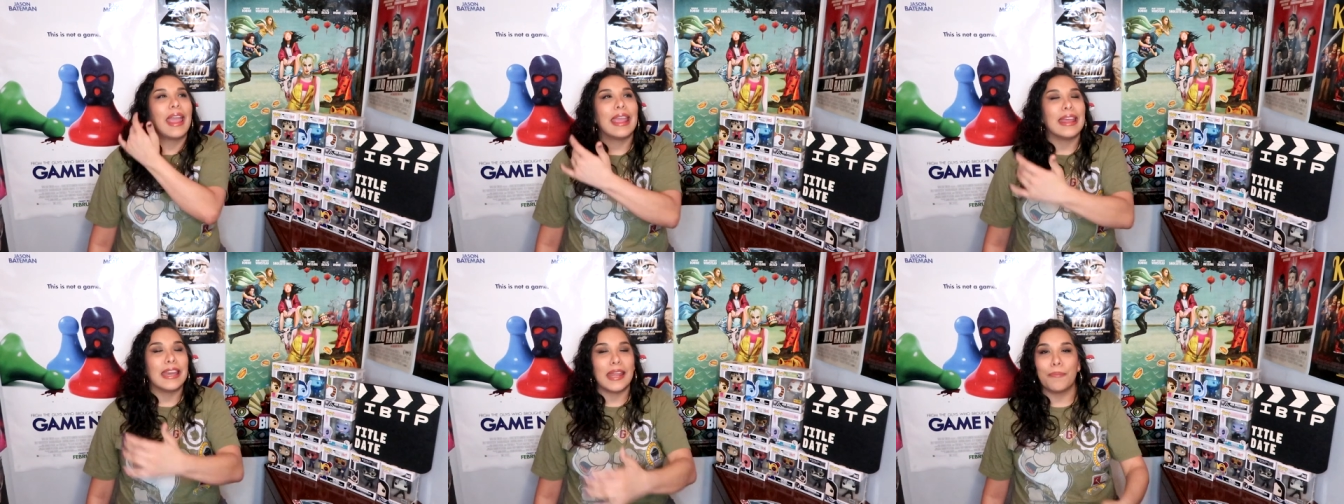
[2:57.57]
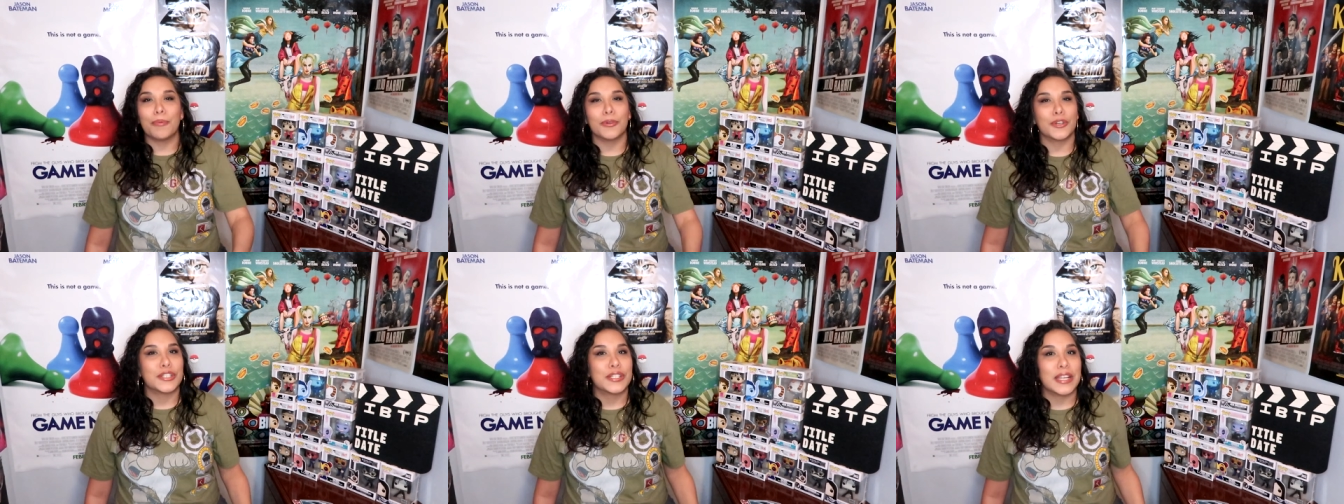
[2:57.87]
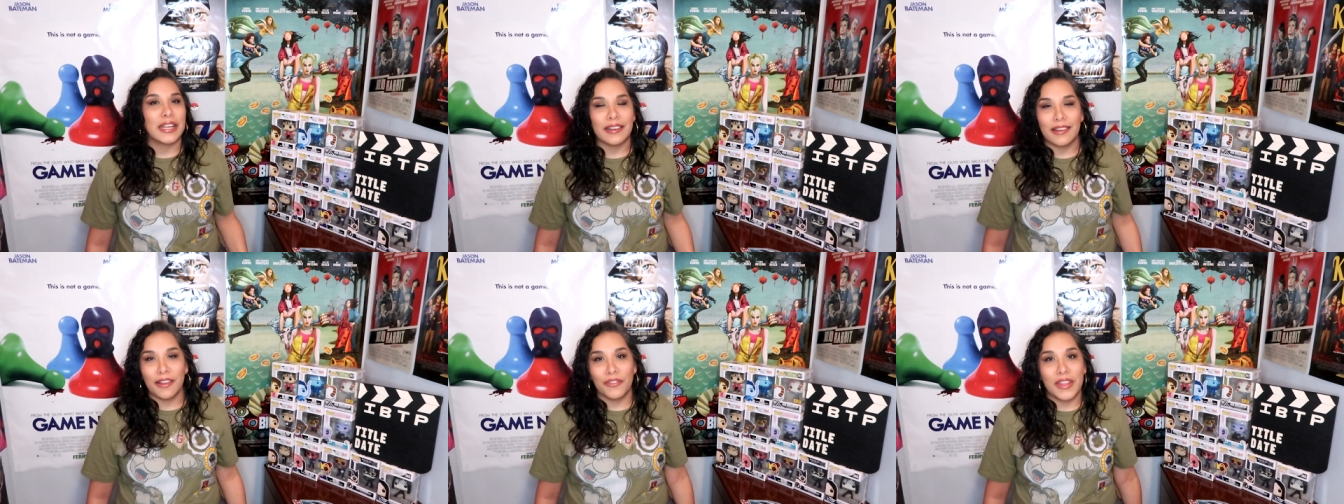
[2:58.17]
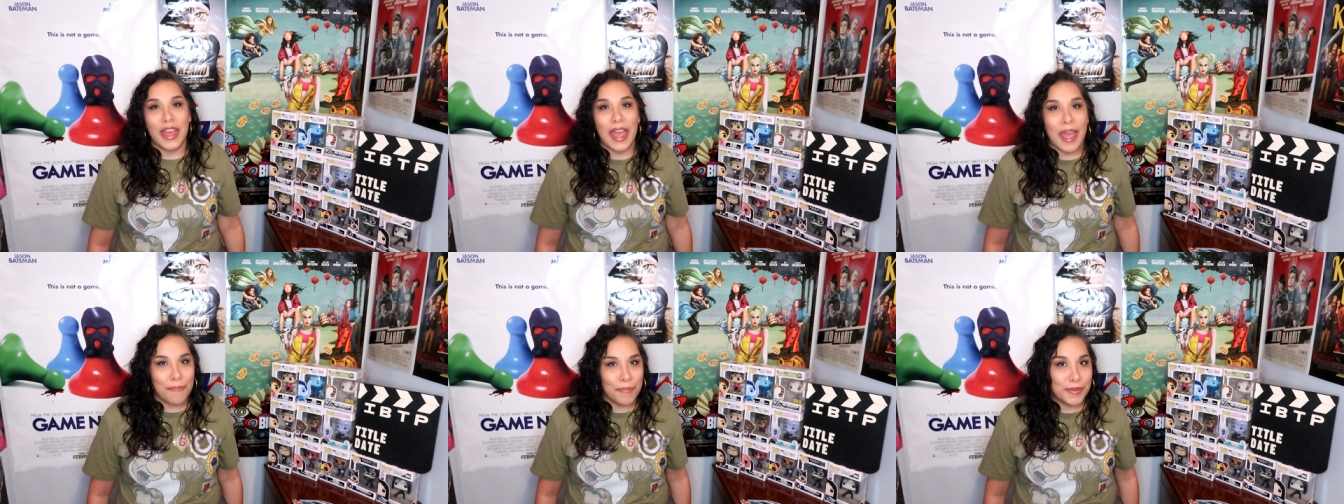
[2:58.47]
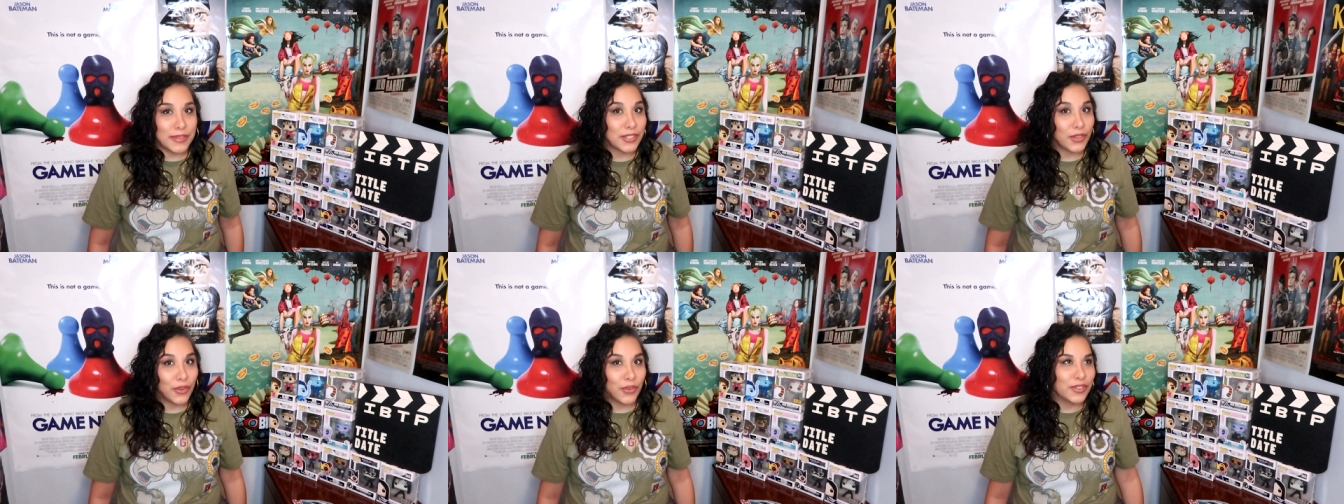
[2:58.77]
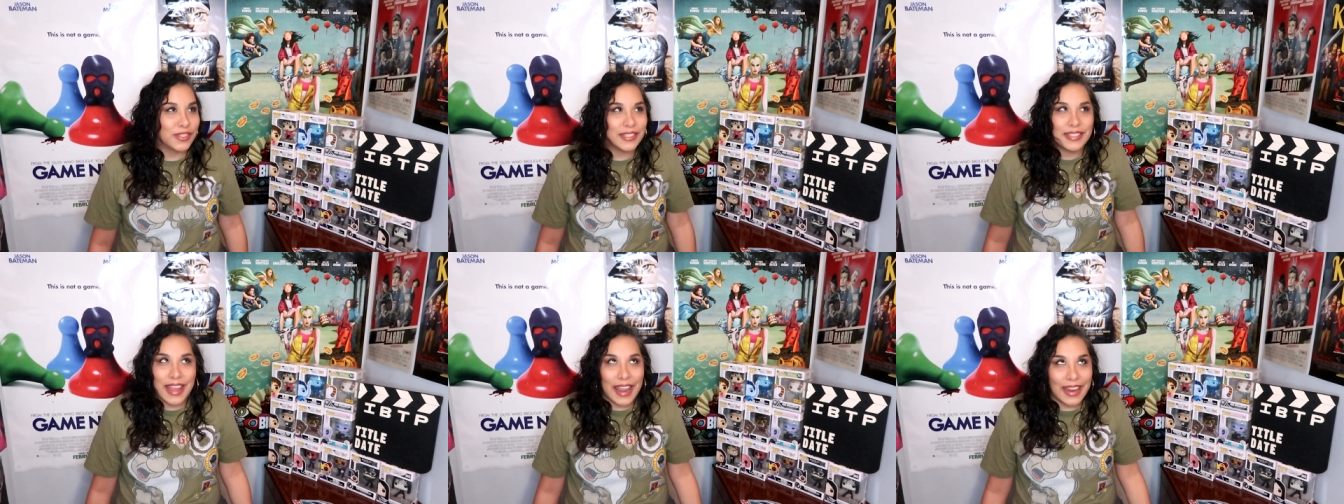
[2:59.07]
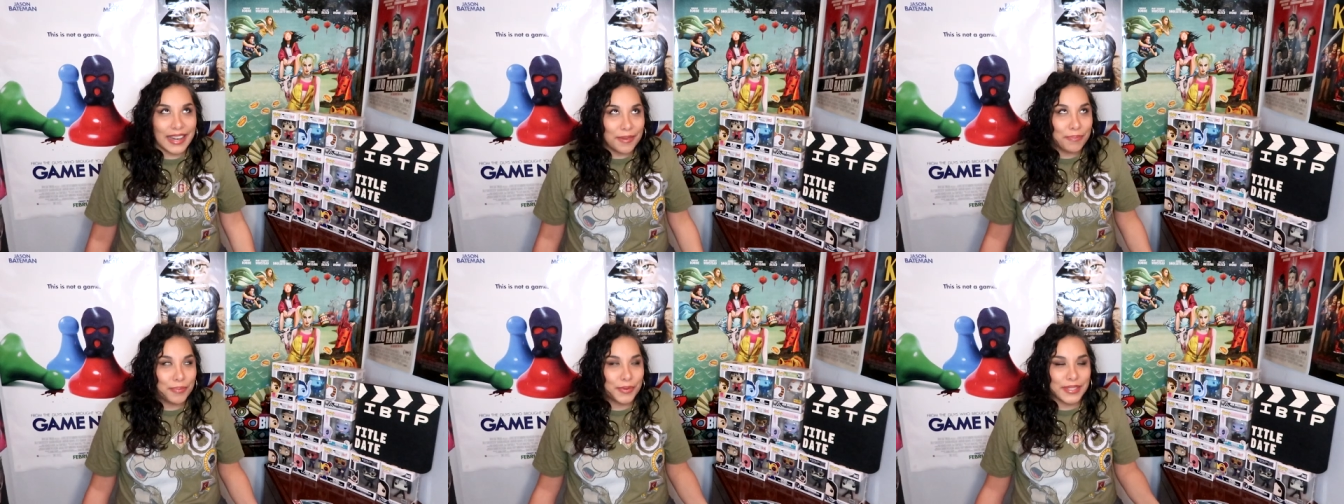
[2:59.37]
80% of the episodes,
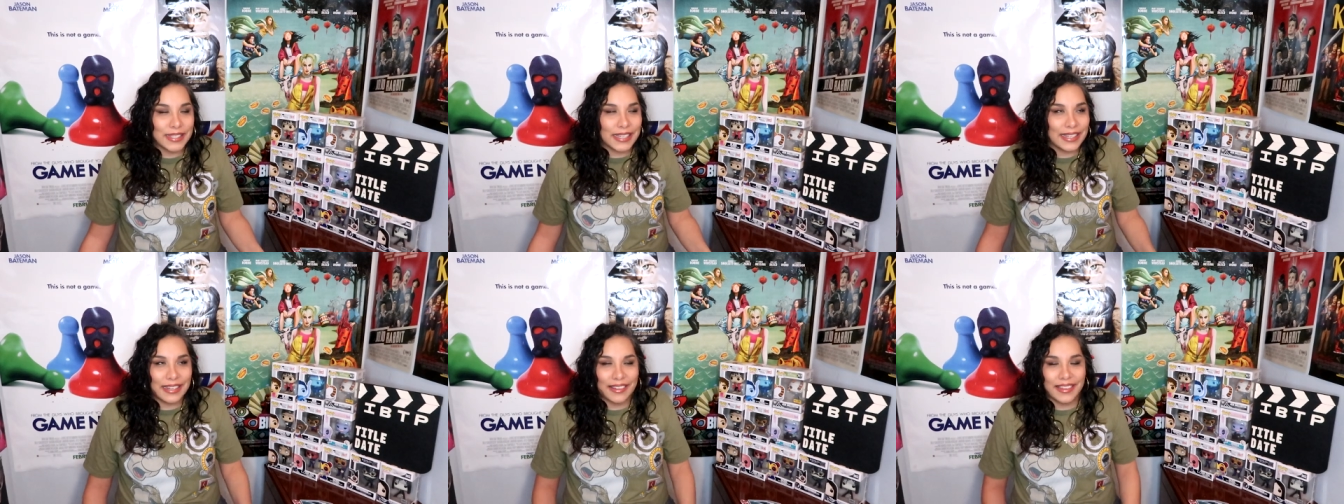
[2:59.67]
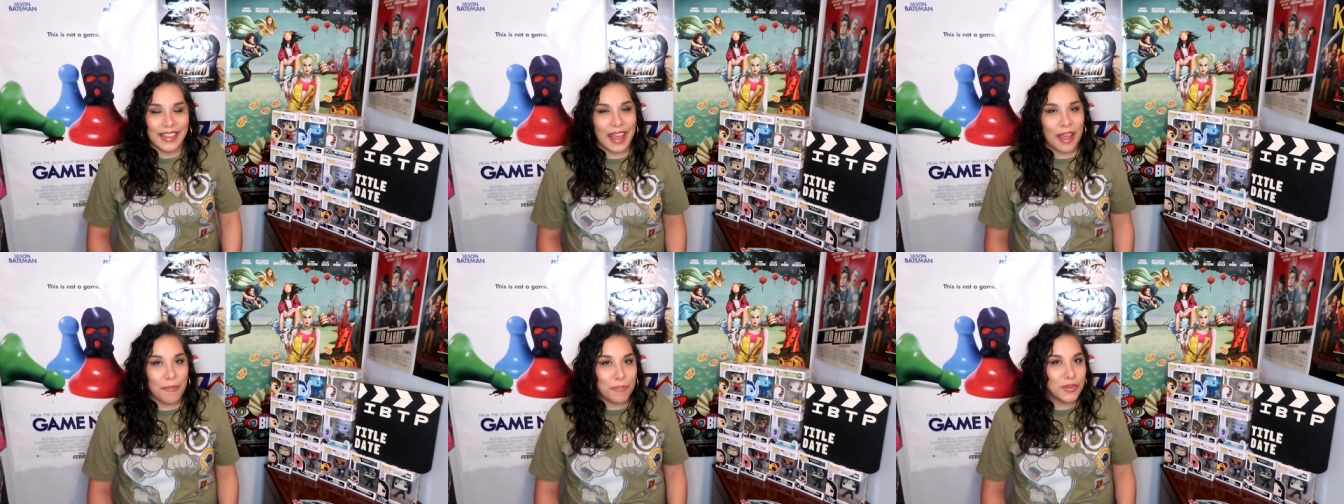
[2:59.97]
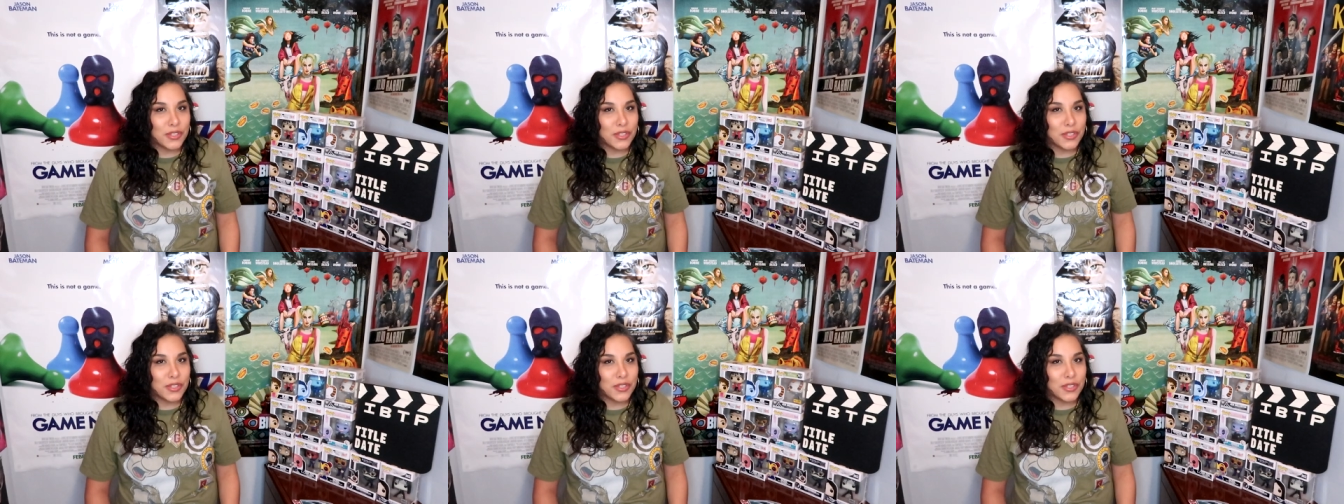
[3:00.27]
90% of the